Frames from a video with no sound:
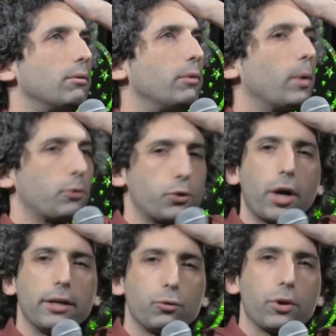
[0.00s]
We went to a
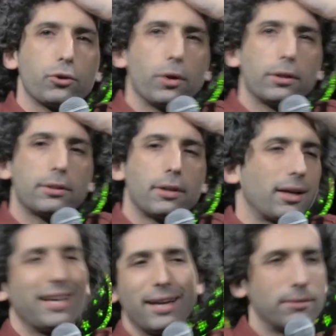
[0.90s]
Chinese restaurant,
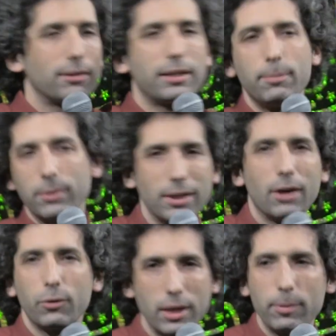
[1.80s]
again,
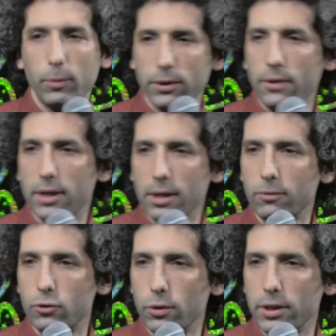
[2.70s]
keeping with the theme
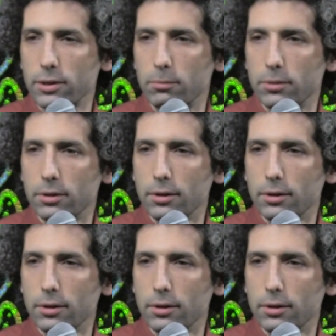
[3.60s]
of Judaism.